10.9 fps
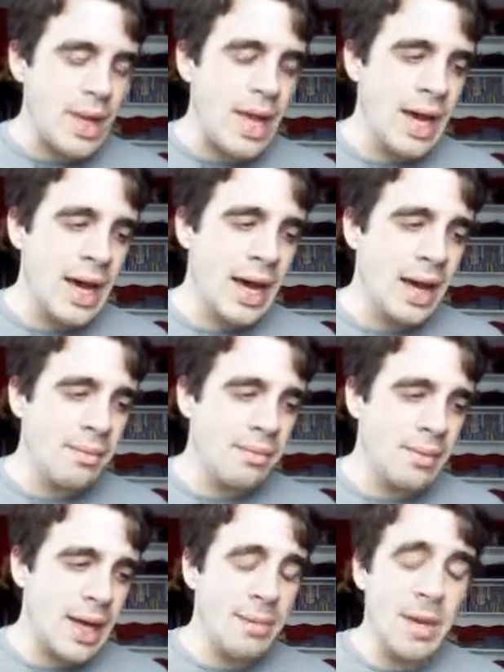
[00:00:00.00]
Um,
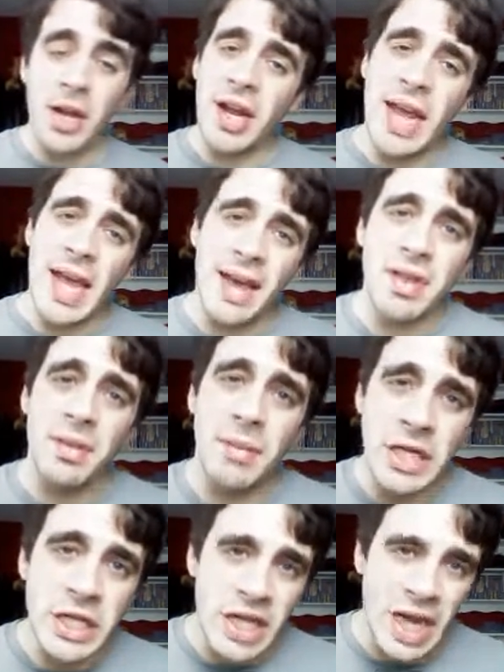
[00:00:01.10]
I may not have as much
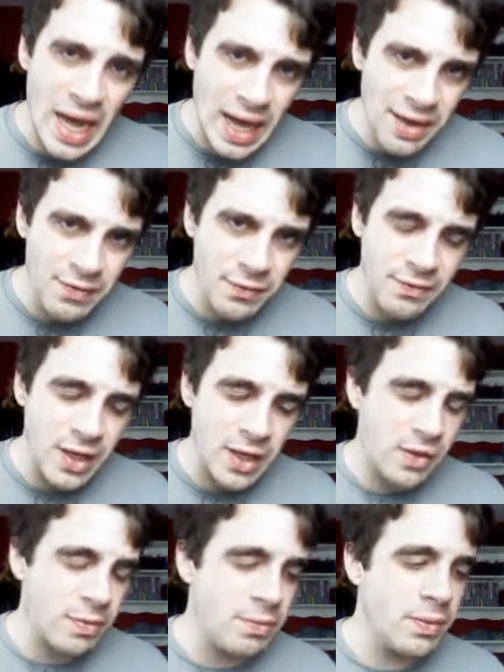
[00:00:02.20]
time for videos,
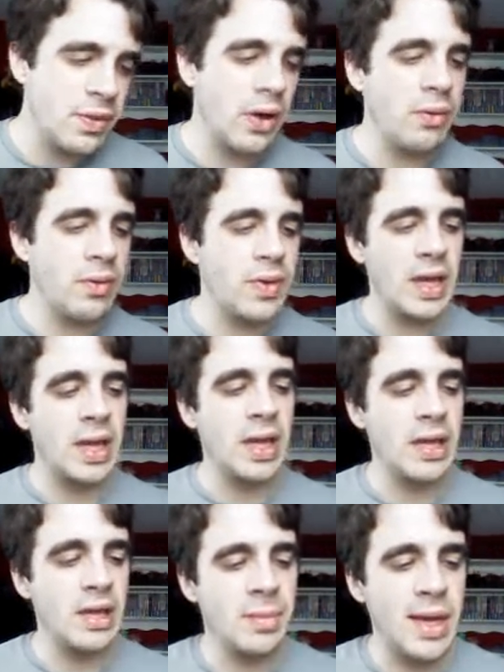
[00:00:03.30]
so I was thinking,
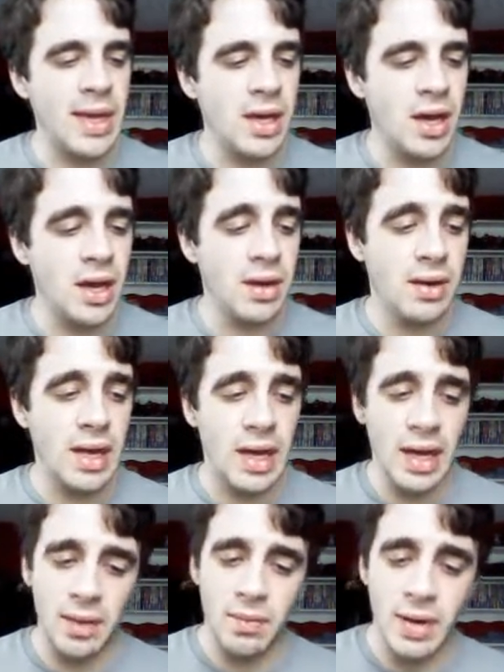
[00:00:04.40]
depending on
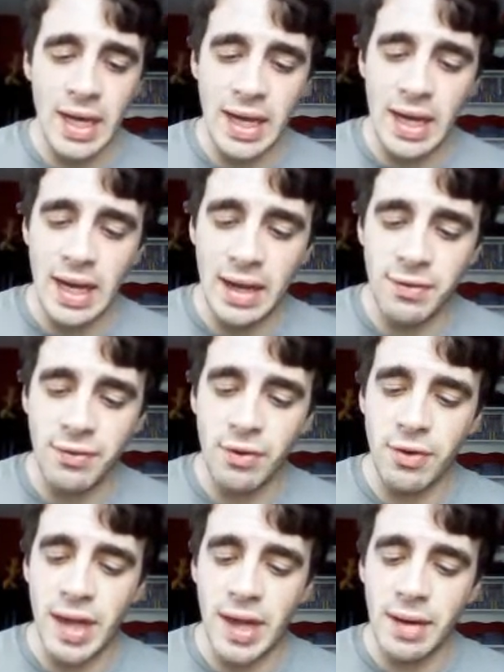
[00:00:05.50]
uh, when I get a
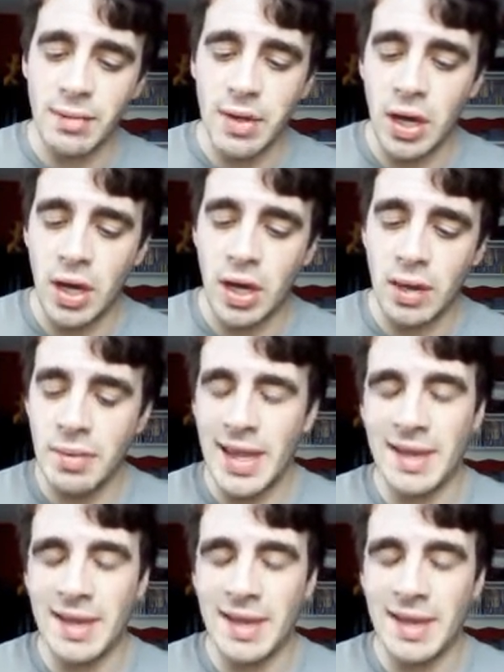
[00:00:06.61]
full-time job that